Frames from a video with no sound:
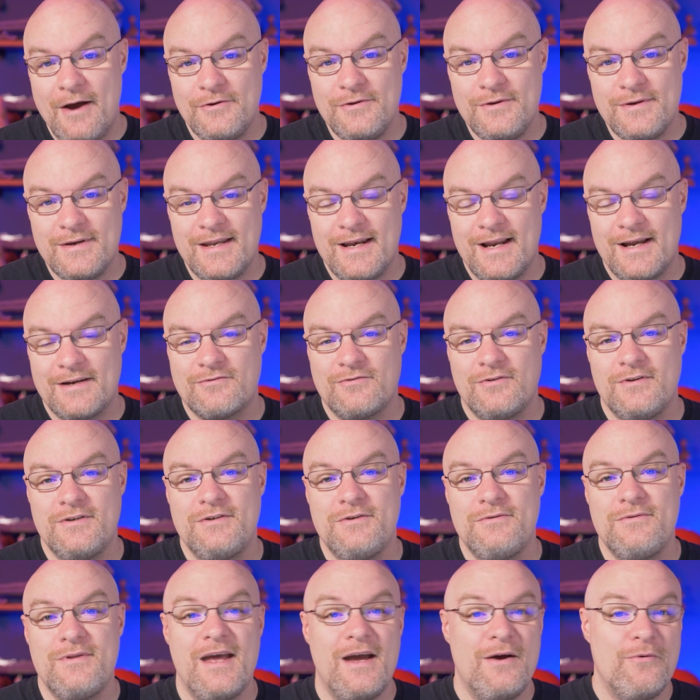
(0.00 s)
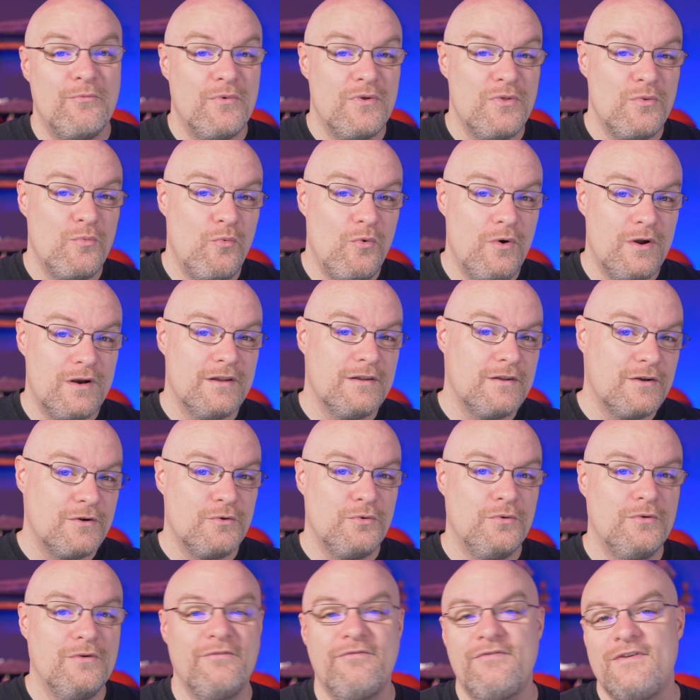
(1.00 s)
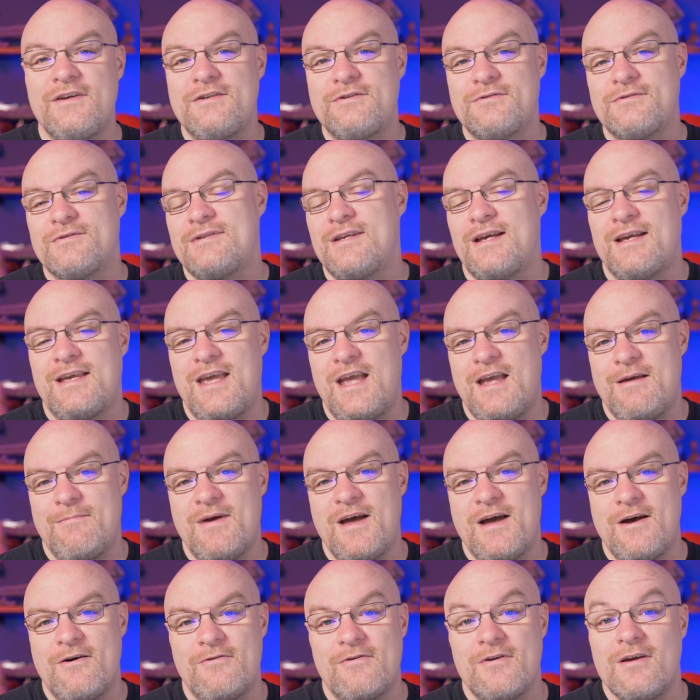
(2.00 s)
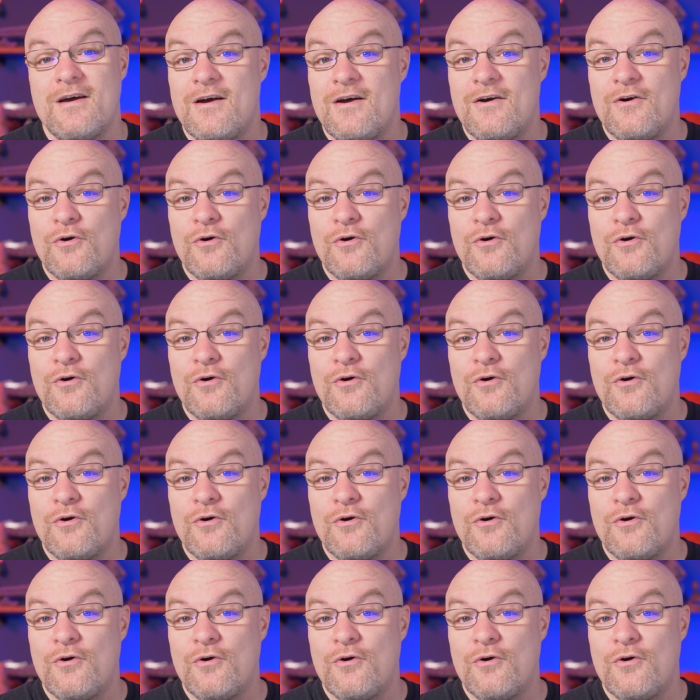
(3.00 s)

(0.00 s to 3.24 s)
you can actually do that with one of the cool features that came out